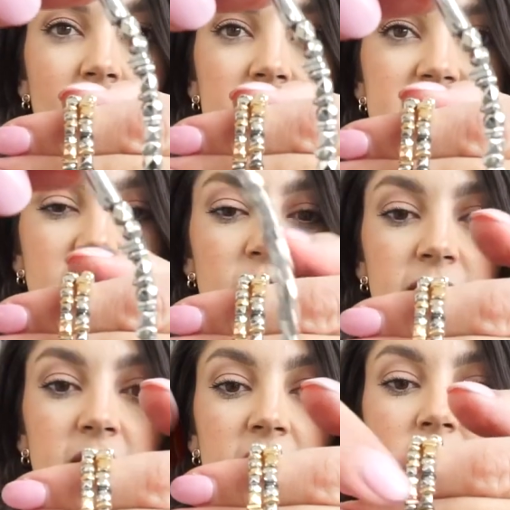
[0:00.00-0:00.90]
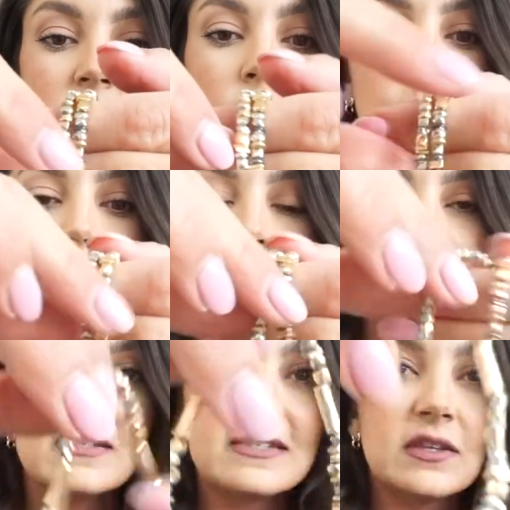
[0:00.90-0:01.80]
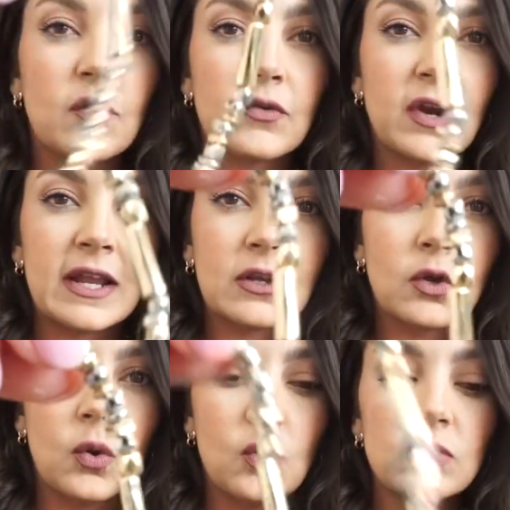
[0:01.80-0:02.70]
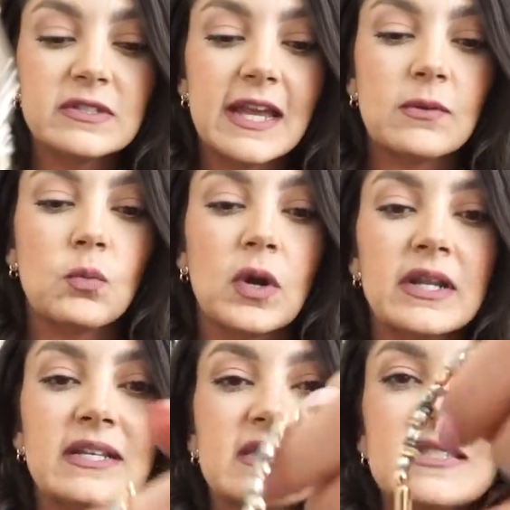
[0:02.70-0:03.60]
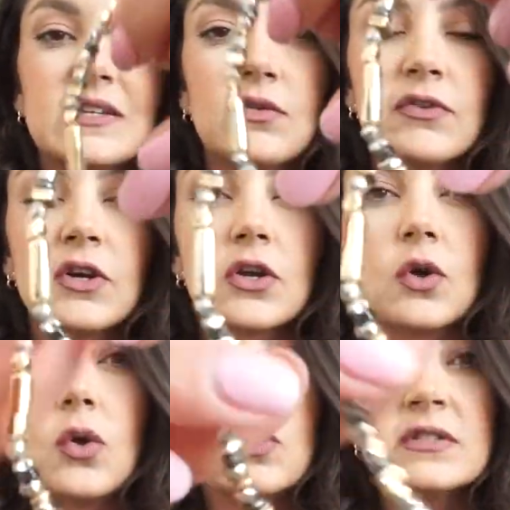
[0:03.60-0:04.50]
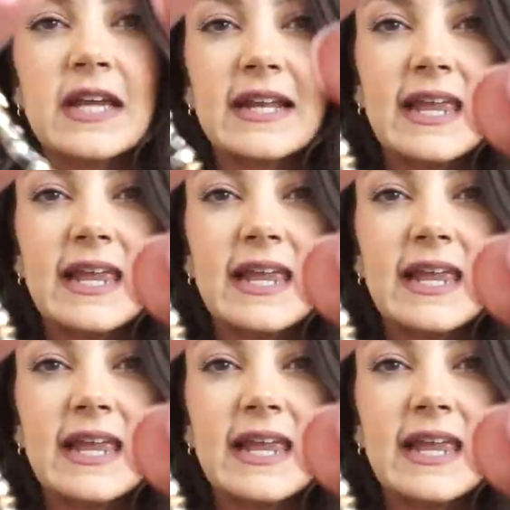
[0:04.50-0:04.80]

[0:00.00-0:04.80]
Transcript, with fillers: all silver, one is silver and gold, and one is silver, gold, and